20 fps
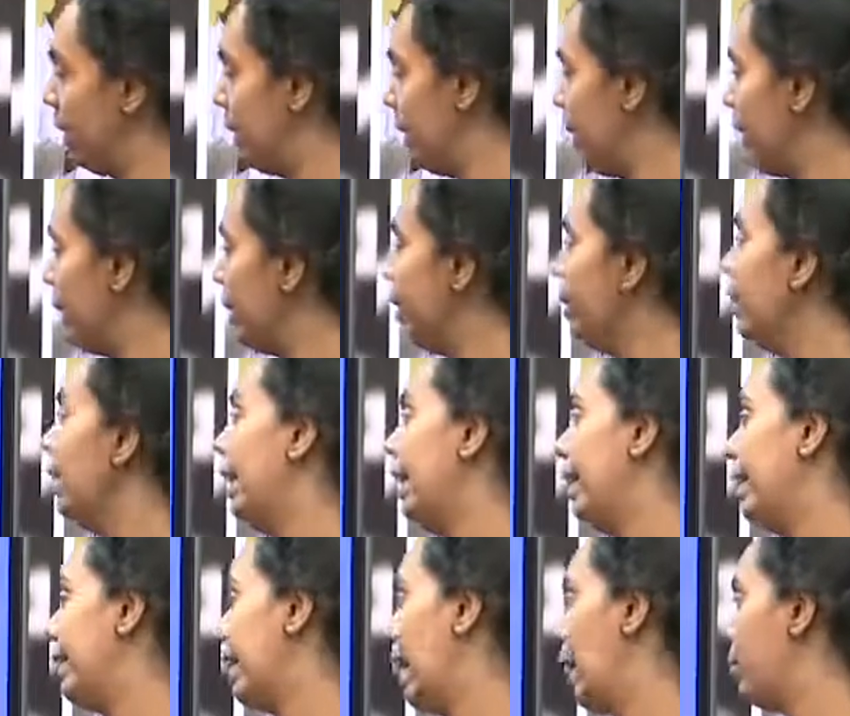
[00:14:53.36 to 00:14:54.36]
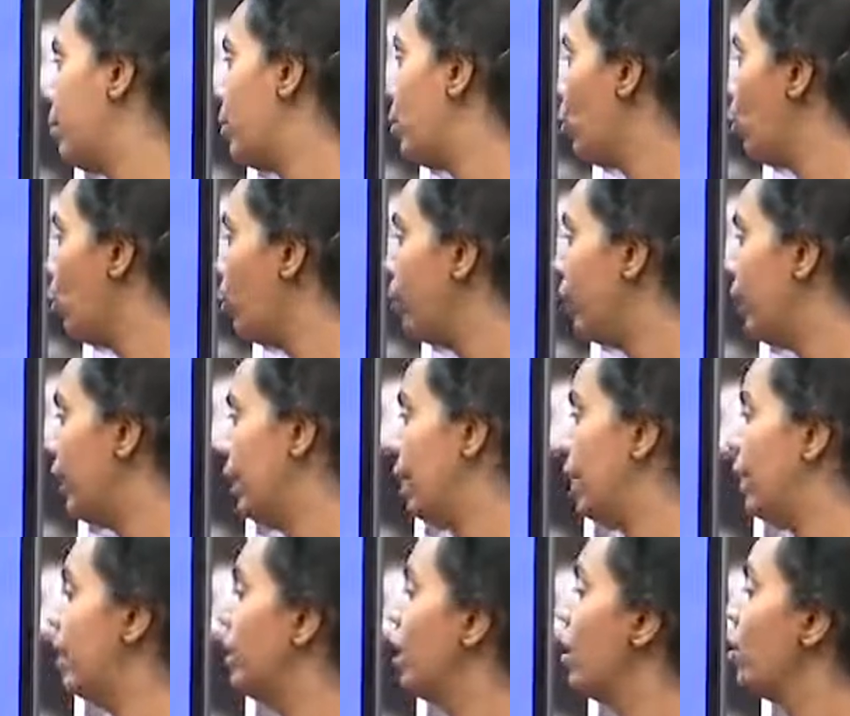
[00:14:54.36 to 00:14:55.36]
here it absorb the
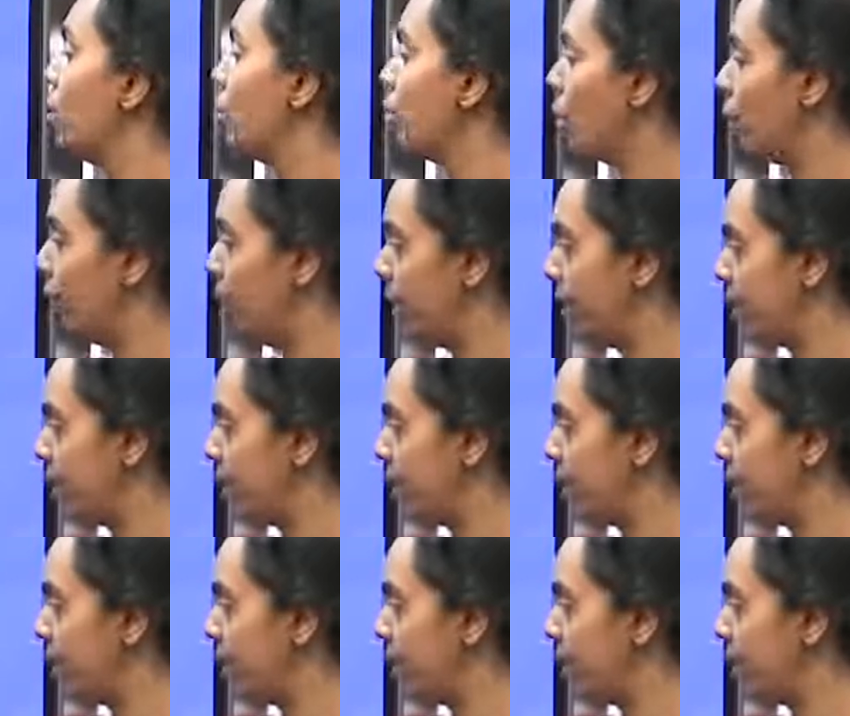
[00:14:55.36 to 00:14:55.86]
heat, solid